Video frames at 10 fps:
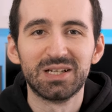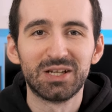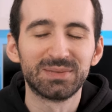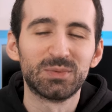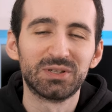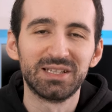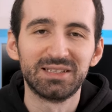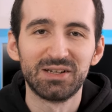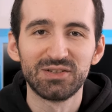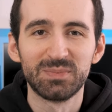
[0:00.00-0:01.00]
a lot more
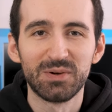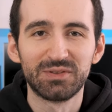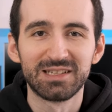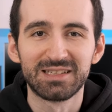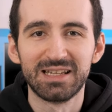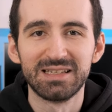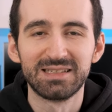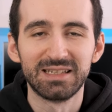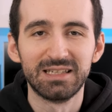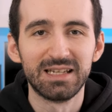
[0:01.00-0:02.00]
details about this
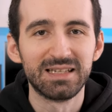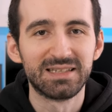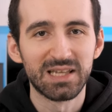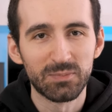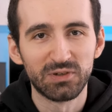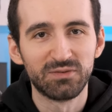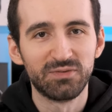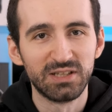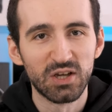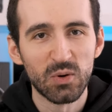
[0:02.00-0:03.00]
lens in a separate
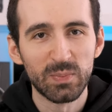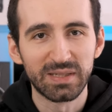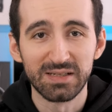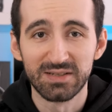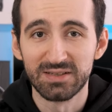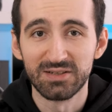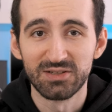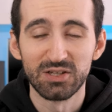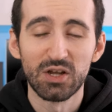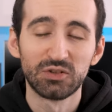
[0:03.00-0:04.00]
video because
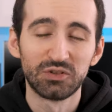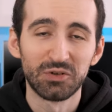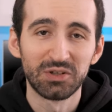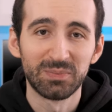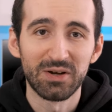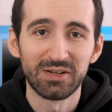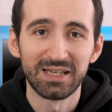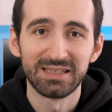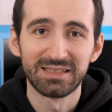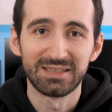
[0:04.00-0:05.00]
there's a lot to talk about
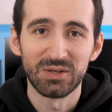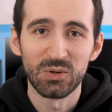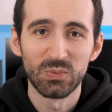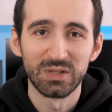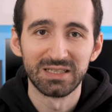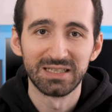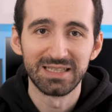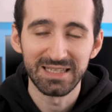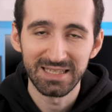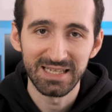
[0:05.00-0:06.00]
it, so
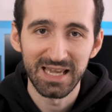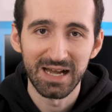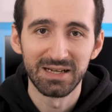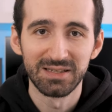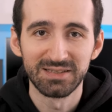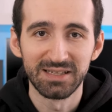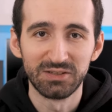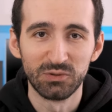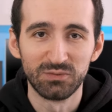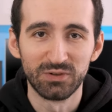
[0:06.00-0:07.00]
uh, yeah, stay
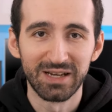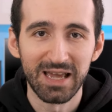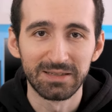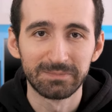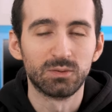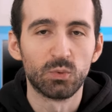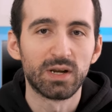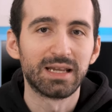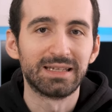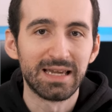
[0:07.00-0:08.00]
tuned for that.
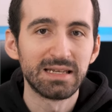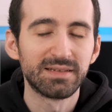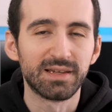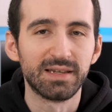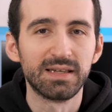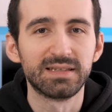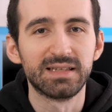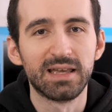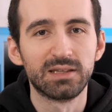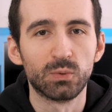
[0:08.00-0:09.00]
What I can say is
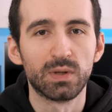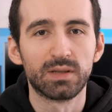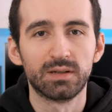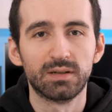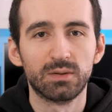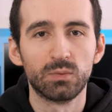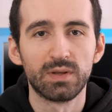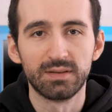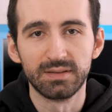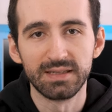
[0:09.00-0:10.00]
that with, uh,
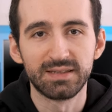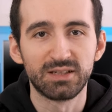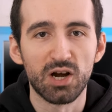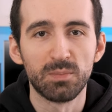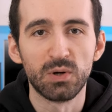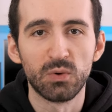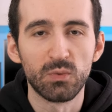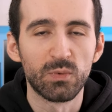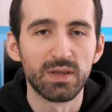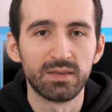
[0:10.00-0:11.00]
with this combo,
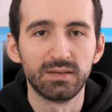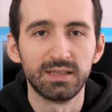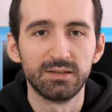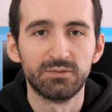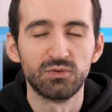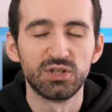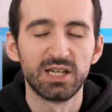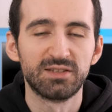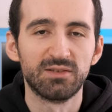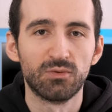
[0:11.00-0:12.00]
with the Fuji
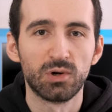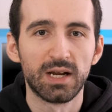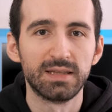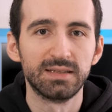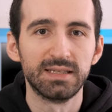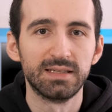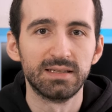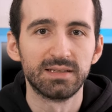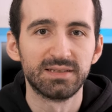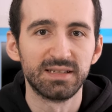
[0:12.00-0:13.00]
X-T4 and
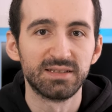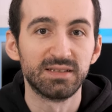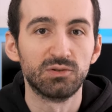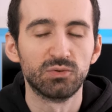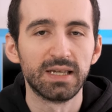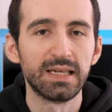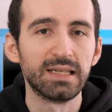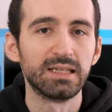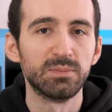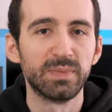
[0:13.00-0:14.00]
the uh, 16 to 80